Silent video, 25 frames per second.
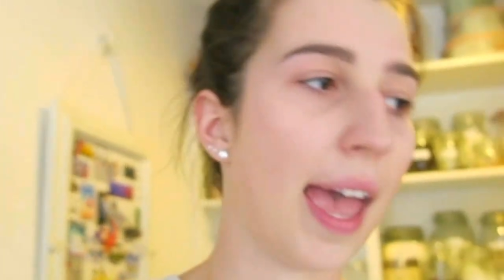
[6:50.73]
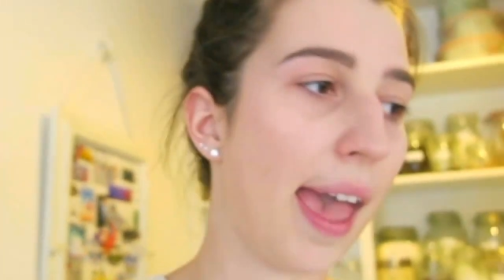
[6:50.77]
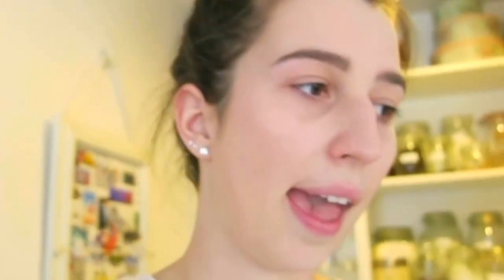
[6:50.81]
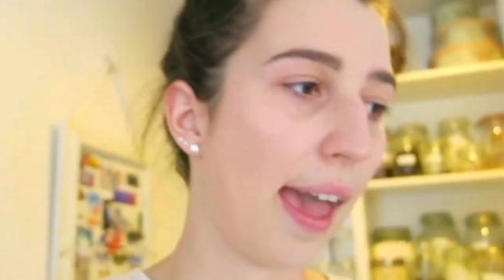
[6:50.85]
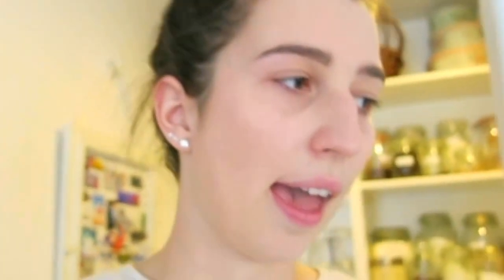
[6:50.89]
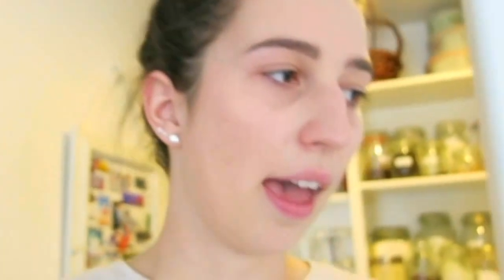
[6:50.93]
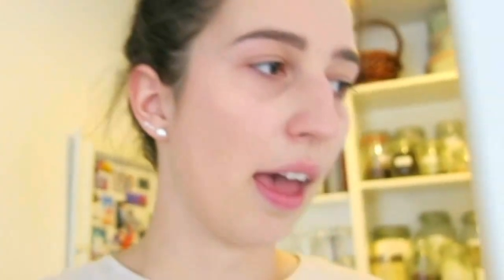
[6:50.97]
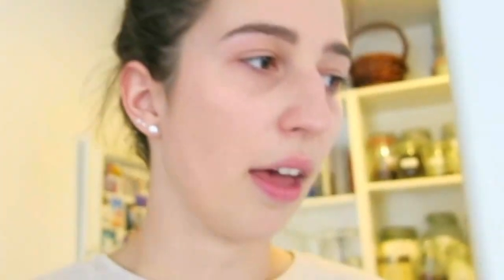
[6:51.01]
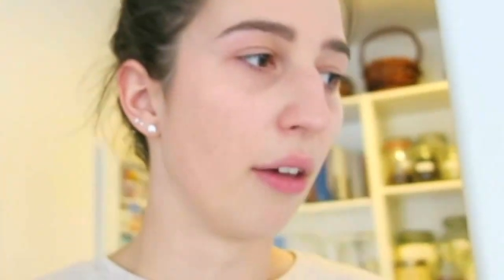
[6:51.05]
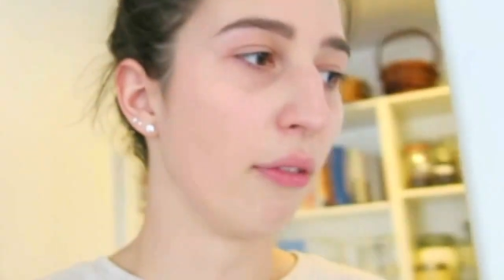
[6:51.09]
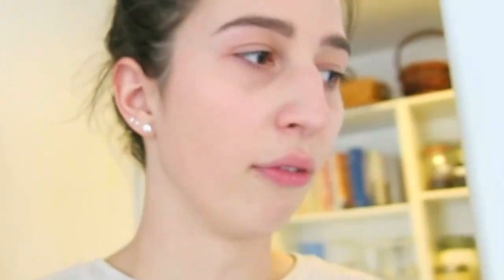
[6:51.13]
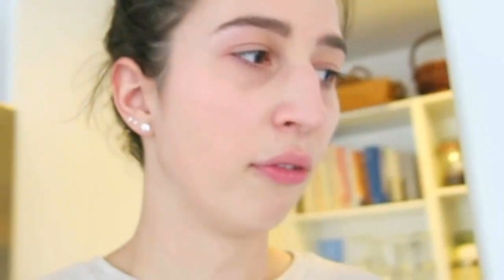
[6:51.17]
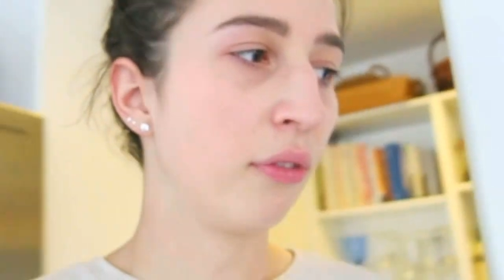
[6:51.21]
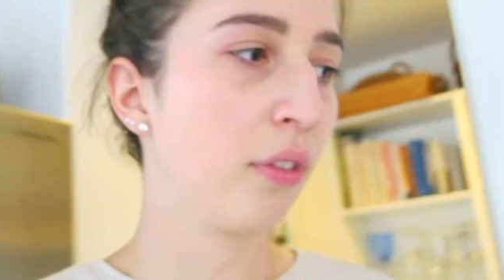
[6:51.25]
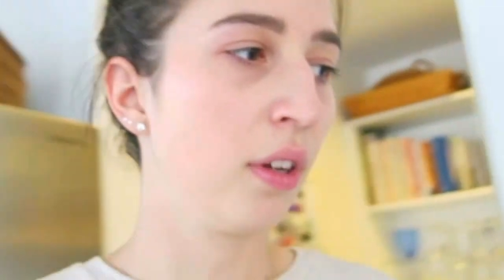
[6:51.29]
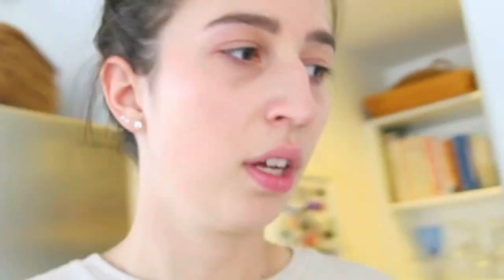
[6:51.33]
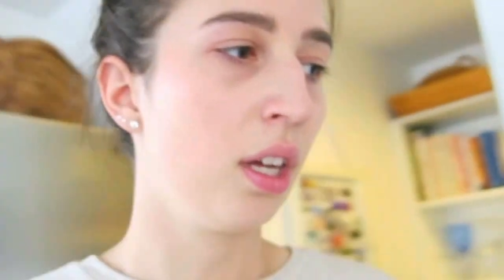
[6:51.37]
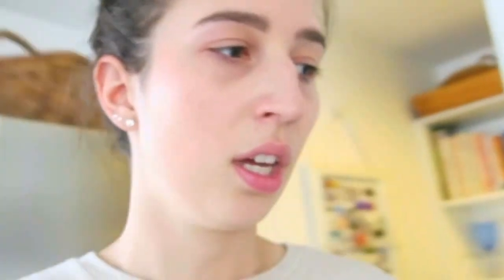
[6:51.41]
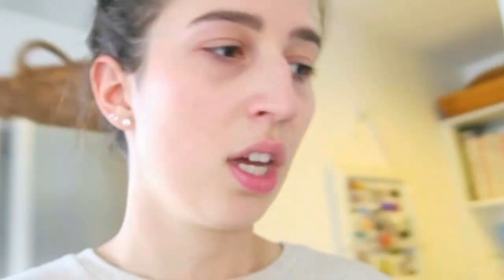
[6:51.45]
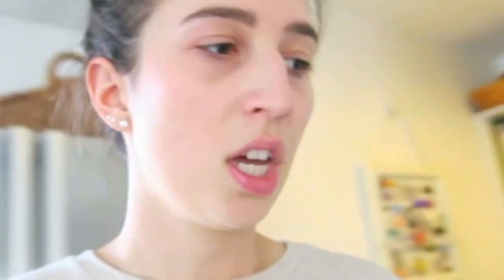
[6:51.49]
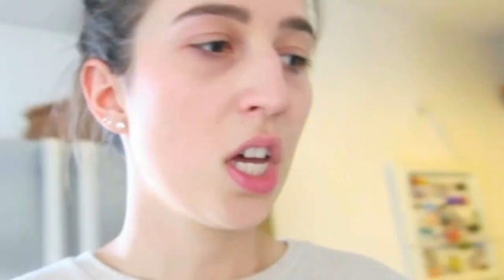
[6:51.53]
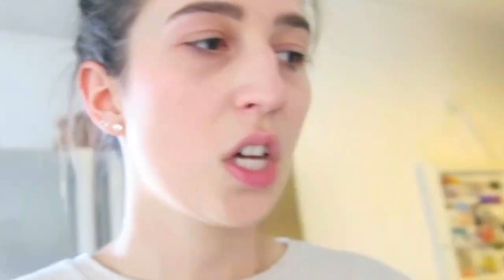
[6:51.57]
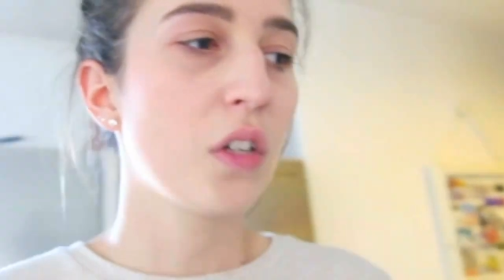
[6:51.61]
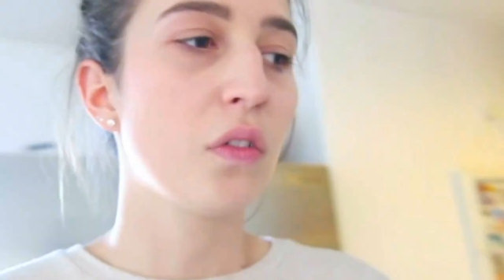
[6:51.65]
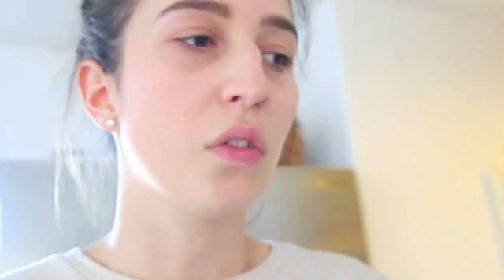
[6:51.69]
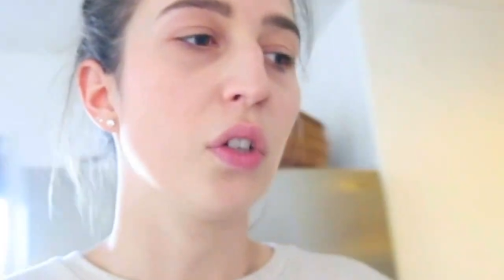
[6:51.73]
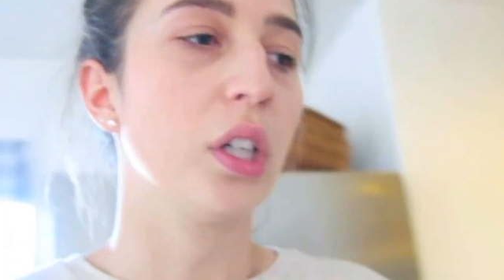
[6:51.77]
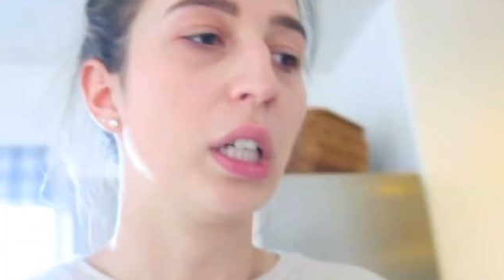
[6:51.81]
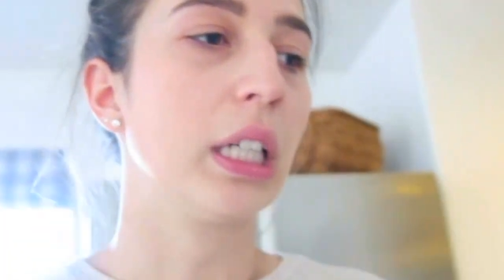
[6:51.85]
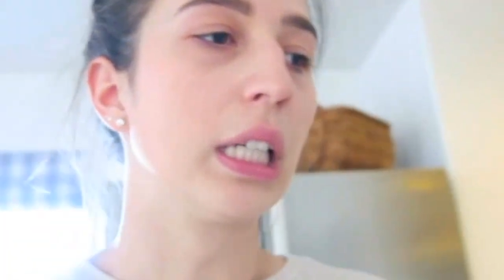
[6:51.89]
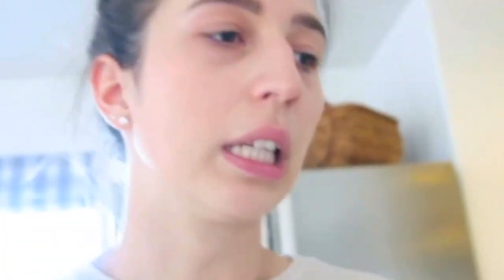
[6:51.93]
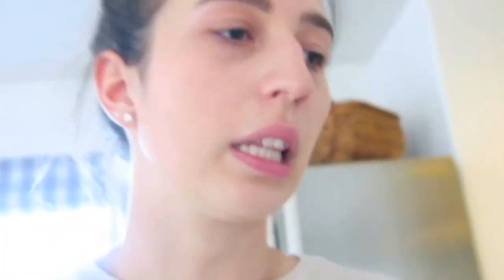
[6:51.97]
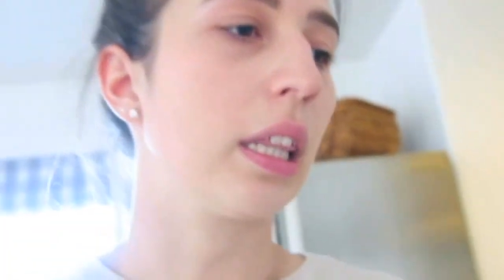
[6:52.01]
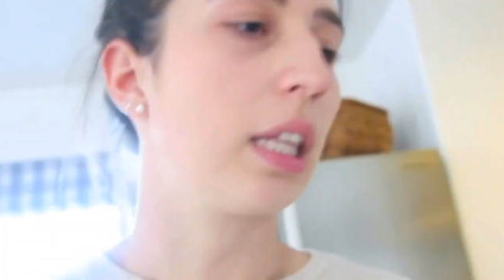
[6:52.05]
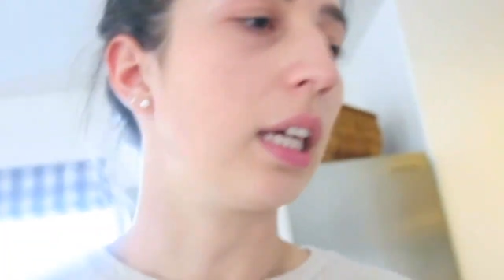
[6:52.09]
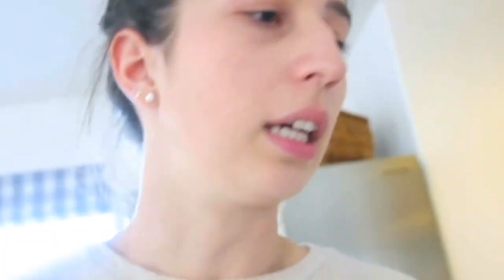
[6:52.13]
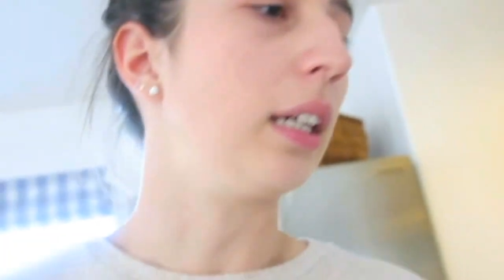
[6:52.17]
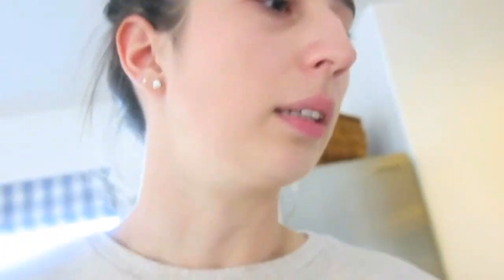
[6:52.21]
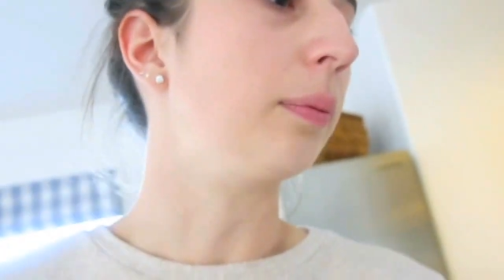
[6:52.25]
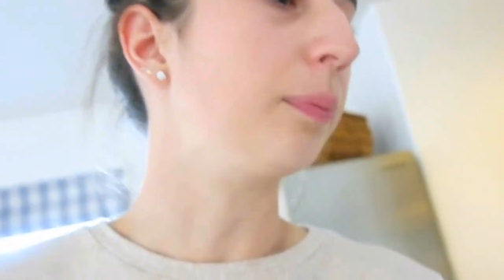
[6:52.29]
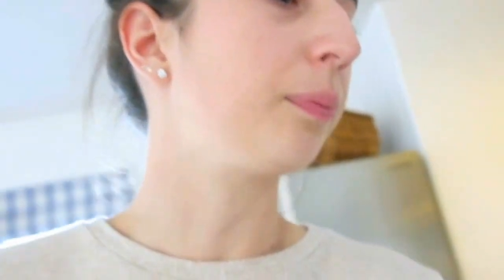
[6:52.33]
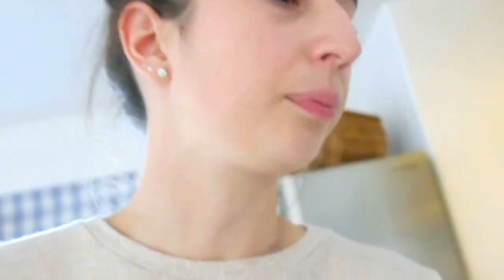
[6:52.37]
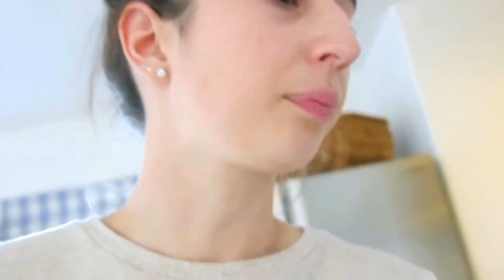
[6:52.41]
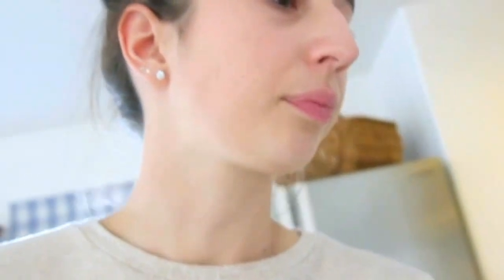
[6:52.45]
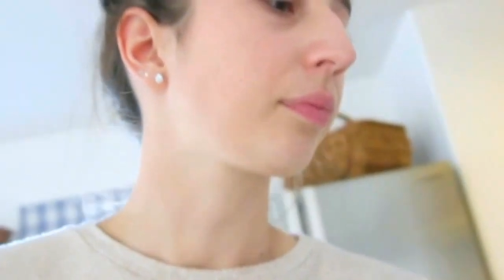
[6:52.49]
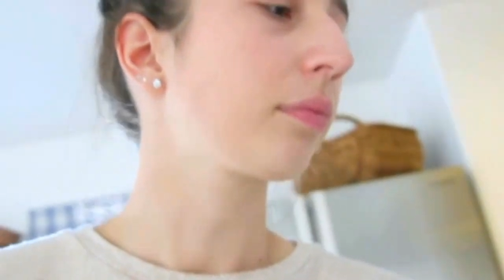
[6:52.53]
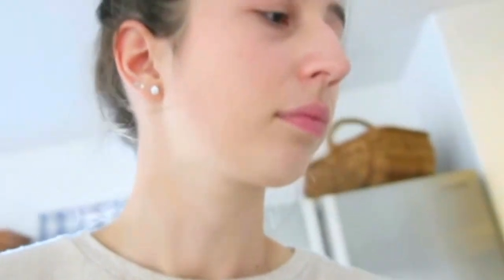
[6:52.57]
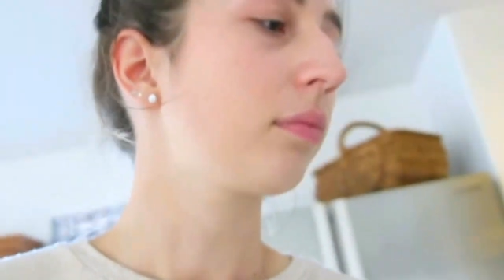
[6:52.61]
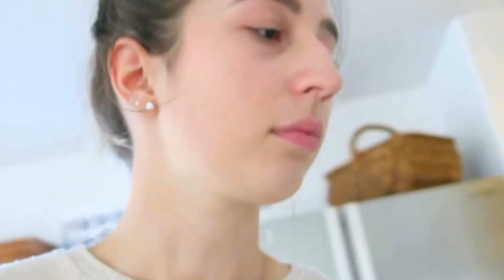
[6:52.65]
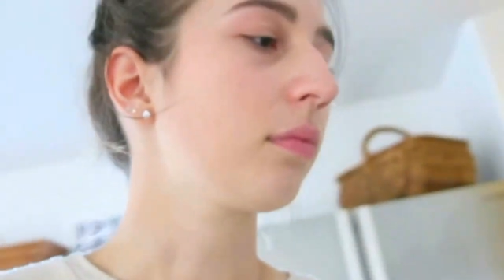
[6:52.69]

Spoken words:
have for anything.